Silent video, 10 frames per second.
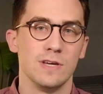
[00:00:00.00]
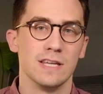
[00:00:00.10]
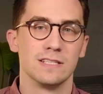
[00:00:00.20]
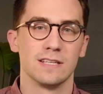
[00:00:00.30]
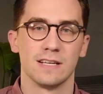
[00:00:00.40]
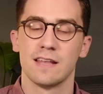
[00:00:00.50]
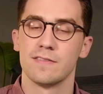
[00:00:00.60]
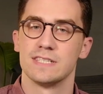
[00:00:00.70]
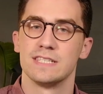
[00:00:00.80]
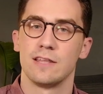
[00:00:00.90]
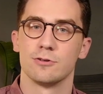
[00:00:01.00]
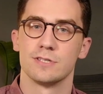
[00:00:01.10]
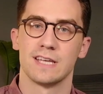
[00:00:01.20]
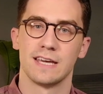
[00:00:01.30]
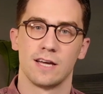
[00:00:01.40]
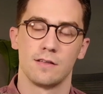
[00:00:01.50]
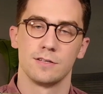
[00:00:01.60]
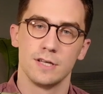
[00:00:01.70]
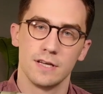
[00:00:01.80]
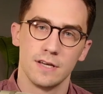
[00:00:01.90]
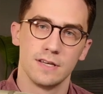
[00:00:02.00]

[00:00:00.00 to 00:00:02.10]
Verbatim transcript: get into kind of the seller's psychology